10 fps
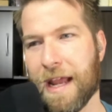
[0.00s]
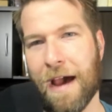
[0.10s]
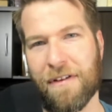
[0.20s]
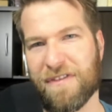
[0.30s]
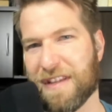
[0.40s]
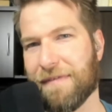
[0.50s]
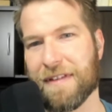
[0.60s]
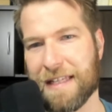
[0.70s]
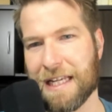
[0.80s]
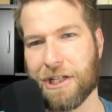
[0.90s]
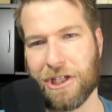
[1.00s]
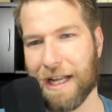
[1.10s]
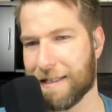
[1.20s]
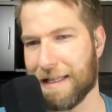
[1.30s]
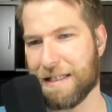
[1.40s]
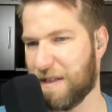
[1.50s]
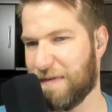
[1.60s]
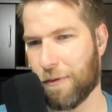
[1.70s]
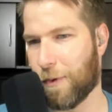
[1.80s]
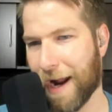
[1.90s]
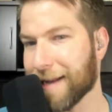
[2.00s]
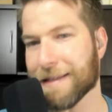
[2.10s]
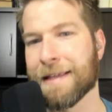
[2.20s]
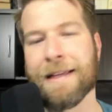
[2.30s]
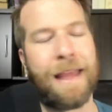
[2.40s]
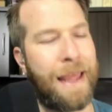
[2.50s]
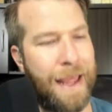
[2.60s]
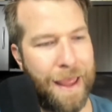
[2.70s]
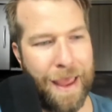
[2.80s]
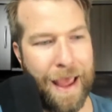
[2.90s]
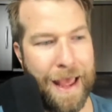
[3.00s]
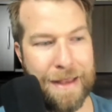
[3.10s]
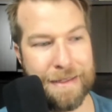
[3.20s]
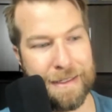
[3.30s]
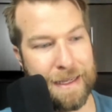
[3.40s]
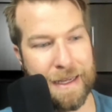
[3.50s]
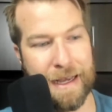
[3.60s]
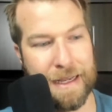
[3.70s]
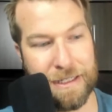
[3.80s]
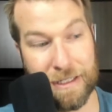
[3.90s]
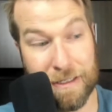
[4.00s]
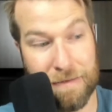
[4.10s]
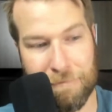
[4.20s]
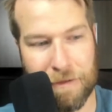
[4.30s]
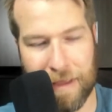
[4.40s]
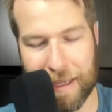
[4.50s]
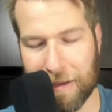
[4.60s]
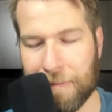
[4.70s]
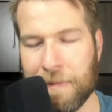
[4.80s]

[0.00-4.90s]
out of seventeen chance that it's even right. And uh, just no, thank you.